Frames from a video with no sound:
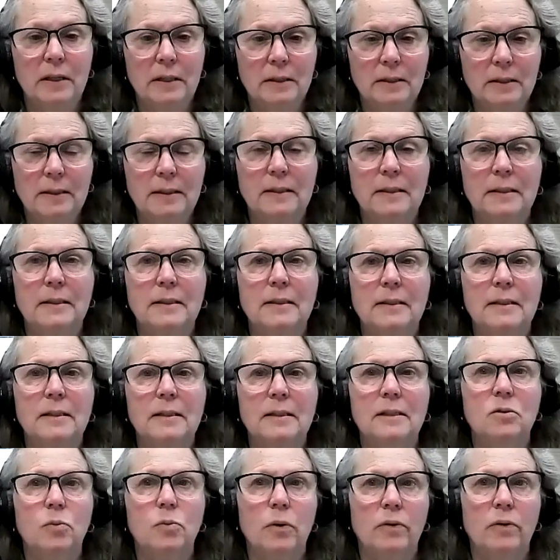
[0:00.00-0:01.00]

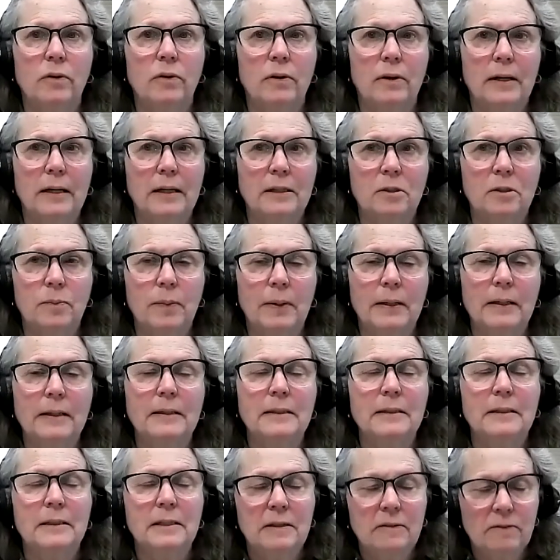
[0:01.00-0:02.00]
instances where there has been
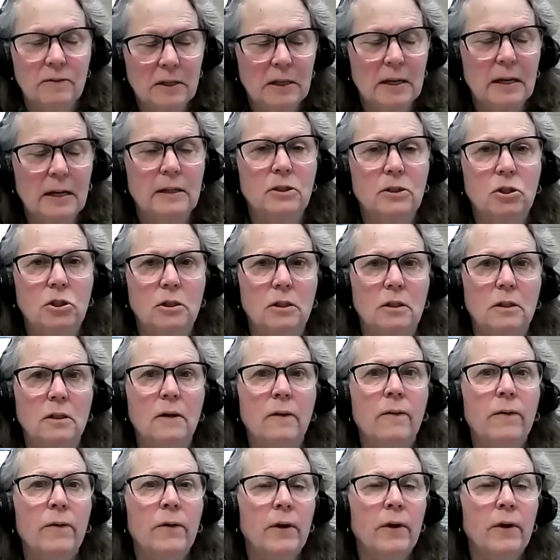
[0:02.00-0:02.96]
a deviation